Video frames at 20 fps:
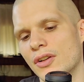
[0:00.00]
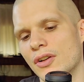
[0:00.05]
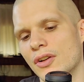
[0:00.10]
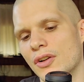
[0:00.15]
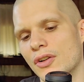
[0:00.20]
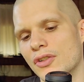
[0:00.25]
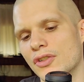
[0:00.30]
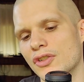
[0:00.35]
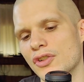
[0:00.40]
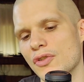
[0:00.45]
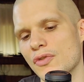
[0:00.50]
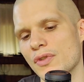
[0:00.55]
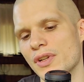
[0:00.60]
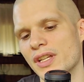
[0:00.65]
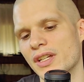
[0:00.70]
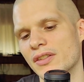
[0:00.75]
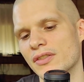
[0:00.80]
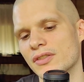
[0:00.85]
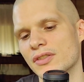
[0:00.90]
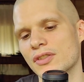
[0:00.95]
Her
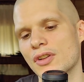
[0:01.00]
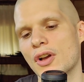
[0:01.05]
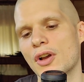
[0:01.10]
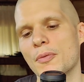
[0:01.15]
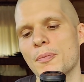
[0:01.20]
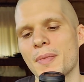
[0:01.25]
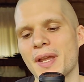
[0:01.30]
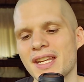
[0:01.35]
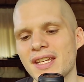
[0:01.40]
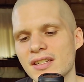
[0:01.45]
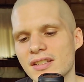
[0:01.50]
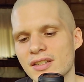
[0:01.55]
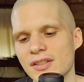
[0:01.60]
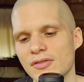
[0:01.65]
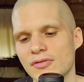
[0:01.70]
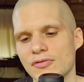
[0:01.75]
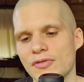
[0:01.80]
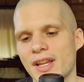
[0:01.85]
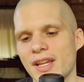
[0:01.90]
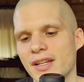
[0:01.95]
toenails are
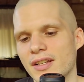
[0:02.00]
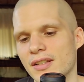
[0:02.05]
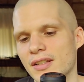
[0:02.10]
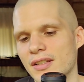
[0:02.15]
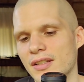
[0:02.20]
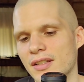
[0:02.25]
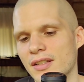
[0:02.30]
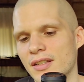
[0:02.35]
painted red.